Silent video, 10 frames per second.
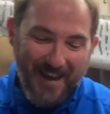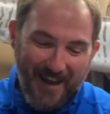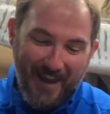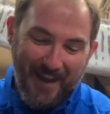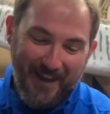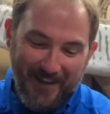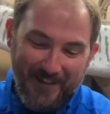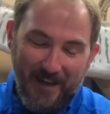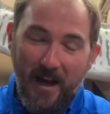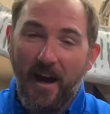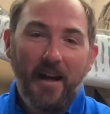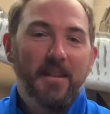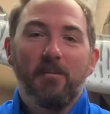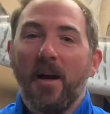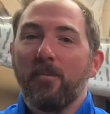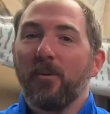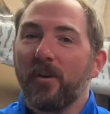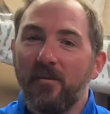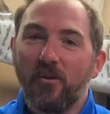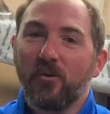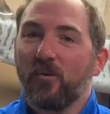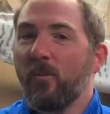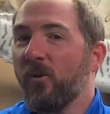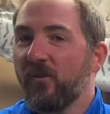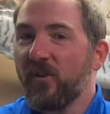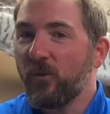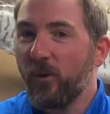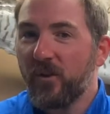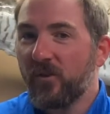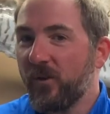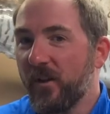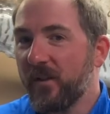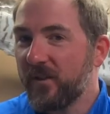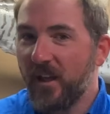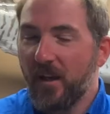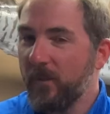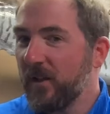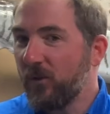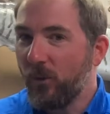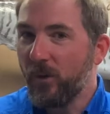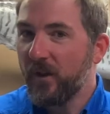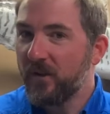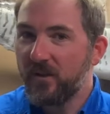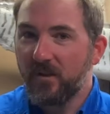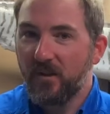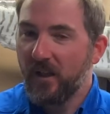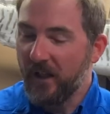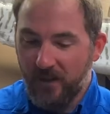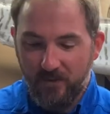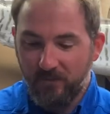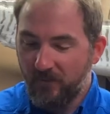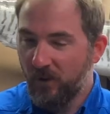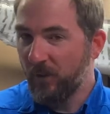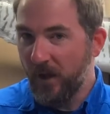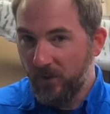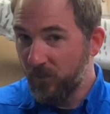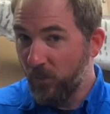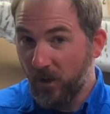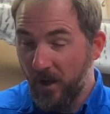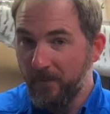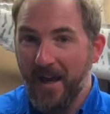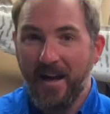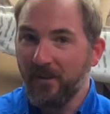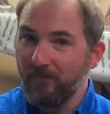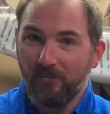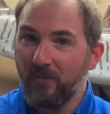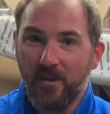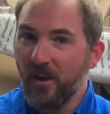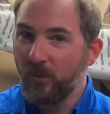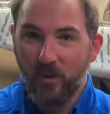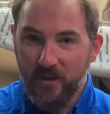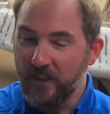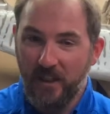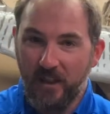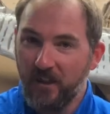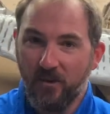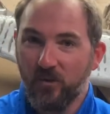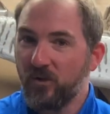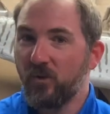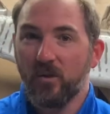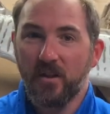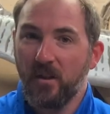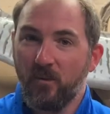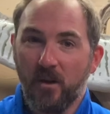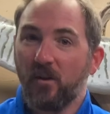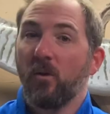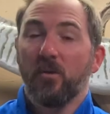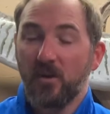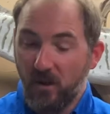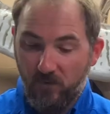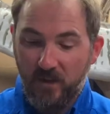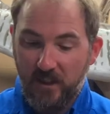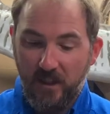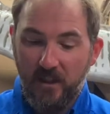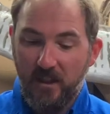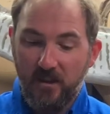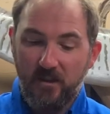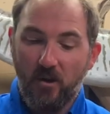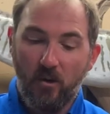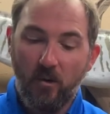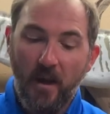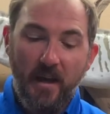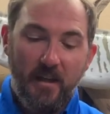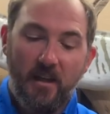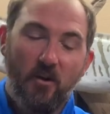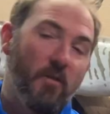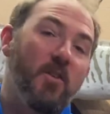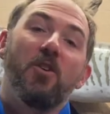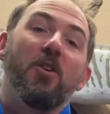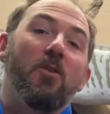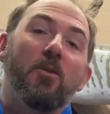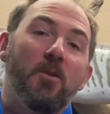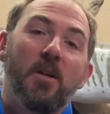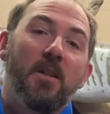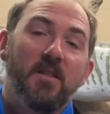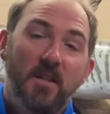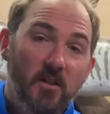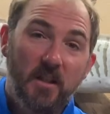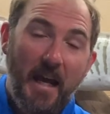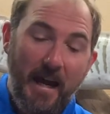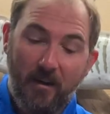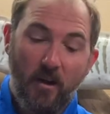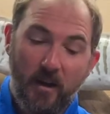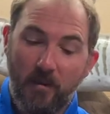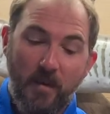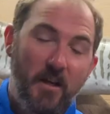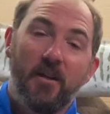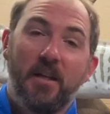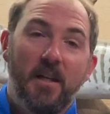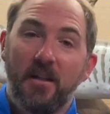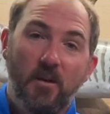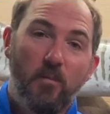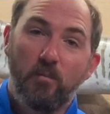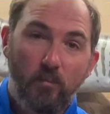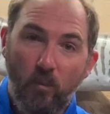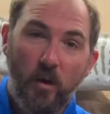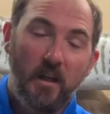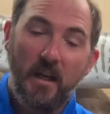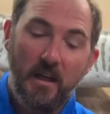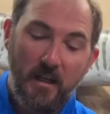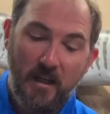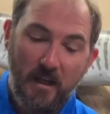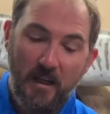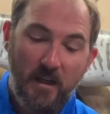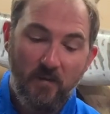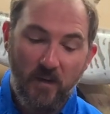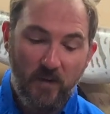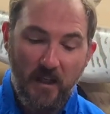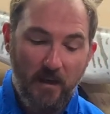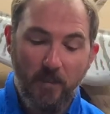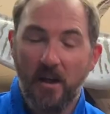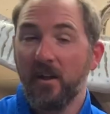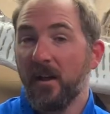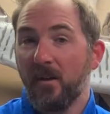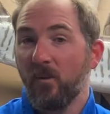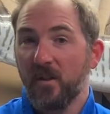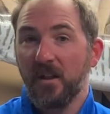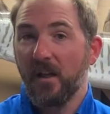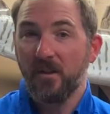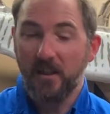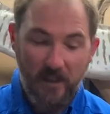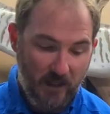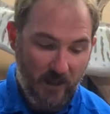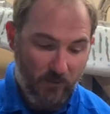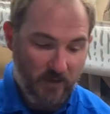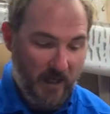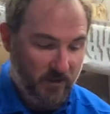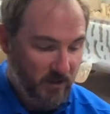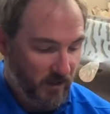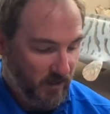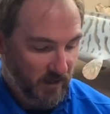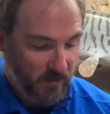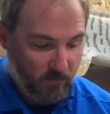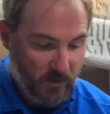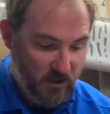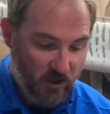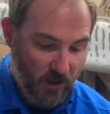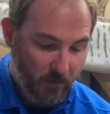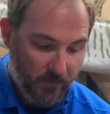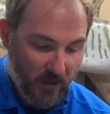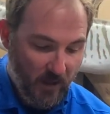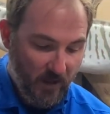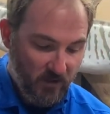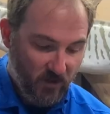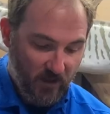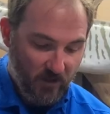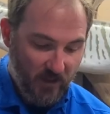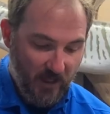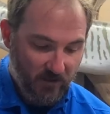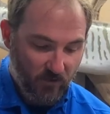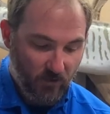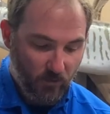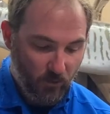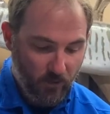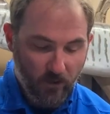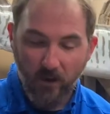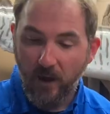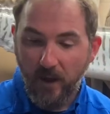And I believe those are more of a Toys R Us, KB Toys. And around where I'm at, there wasn't any of those stores anywhere close to the vicinity. So, you know, if you couldn't order it in the Sears catalog and mail it in, you weren't getting it. And even if you did mail it in, it wasn't guaranteed that it was actually going to be shipped. So they could cancel your order.